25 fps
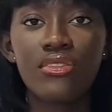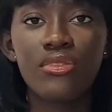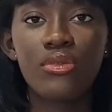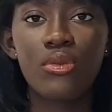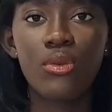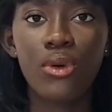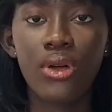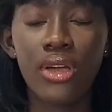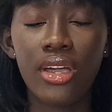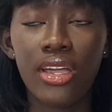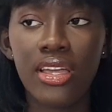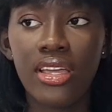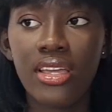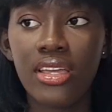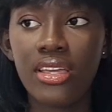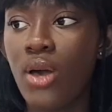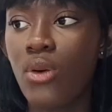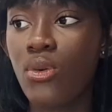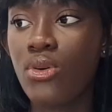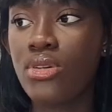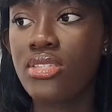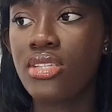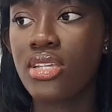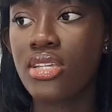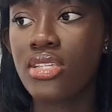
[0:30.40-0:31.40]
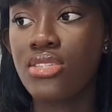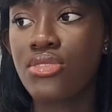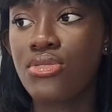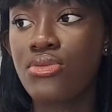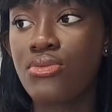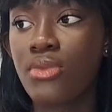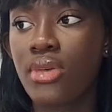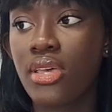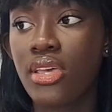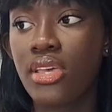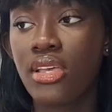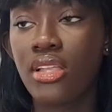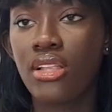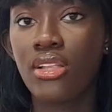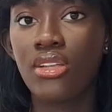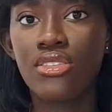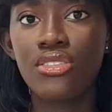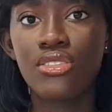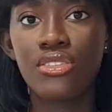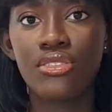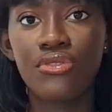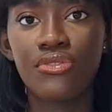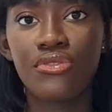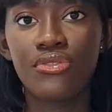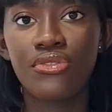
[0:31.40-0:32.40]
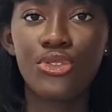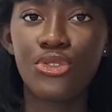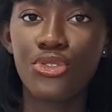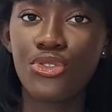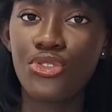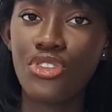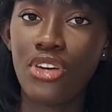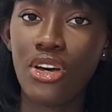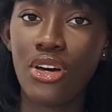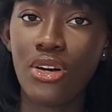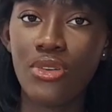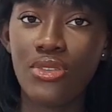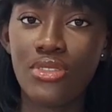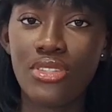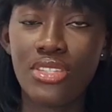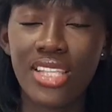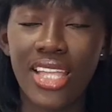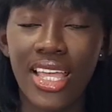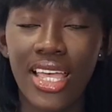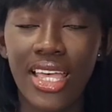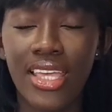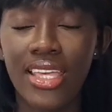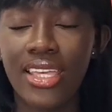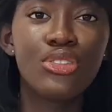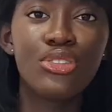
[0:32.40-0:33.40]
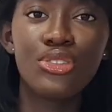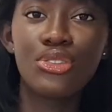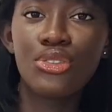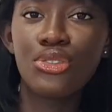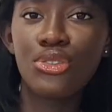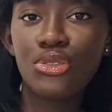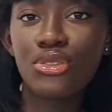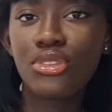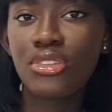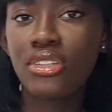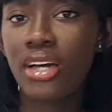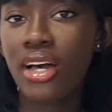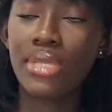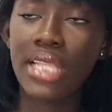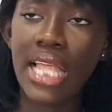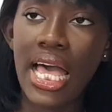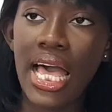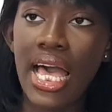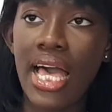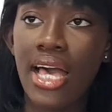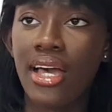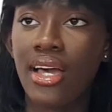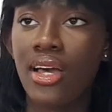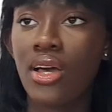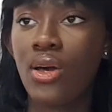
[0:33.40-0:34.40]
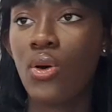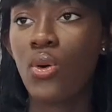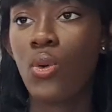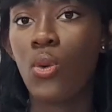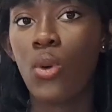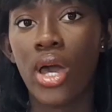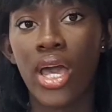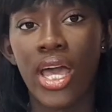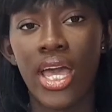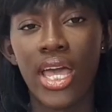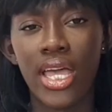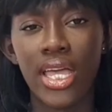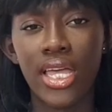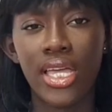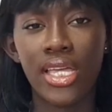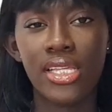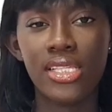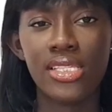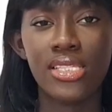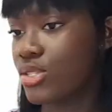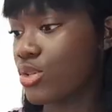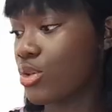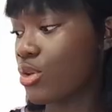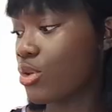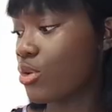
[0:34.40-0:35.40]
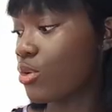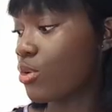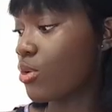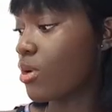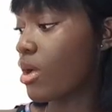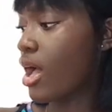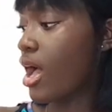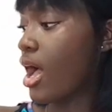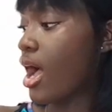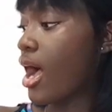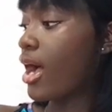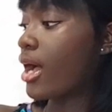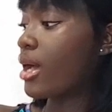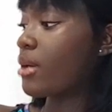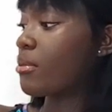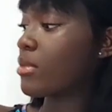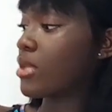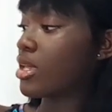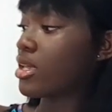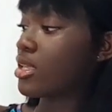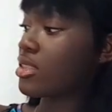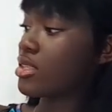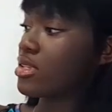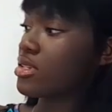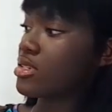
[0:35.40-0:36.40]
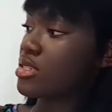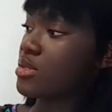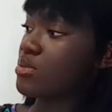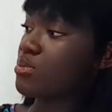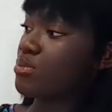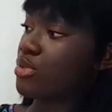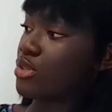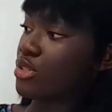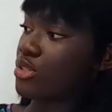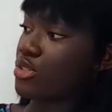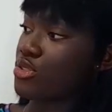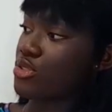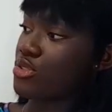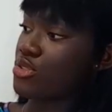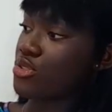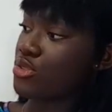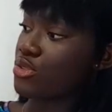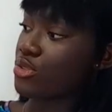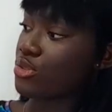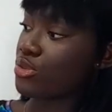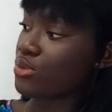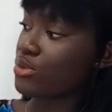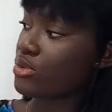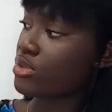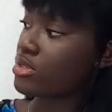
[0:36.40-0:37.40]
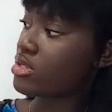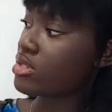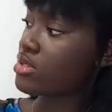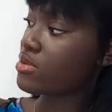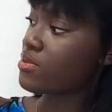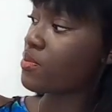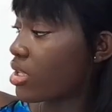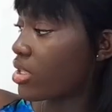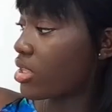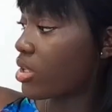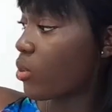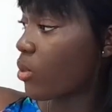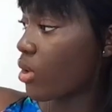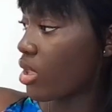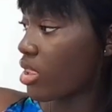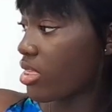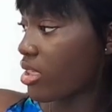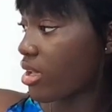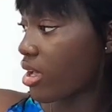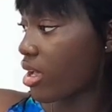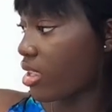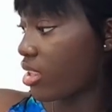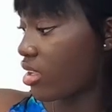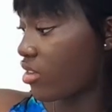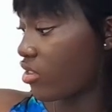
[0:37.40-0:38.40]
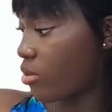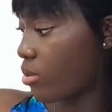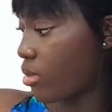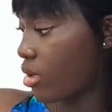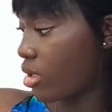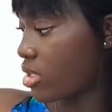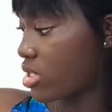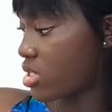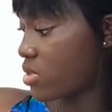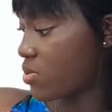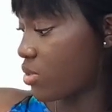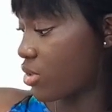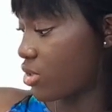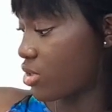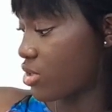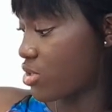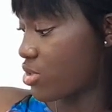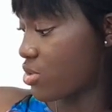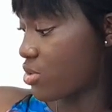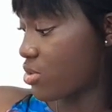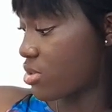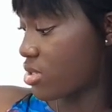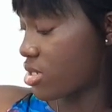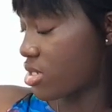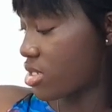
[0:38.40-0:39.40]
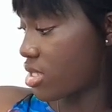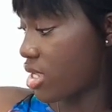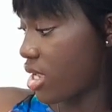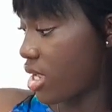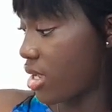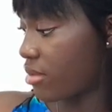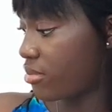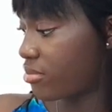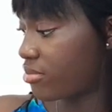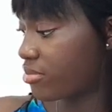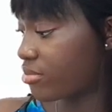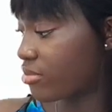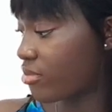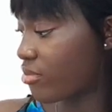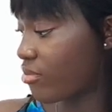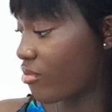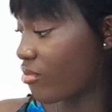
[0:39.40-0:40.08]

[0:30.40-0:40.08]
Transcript: of work, I wanted to make a lot of neutrals like nude, black, white. So I made this bodysuit. The one thing I love about this bodysuit is that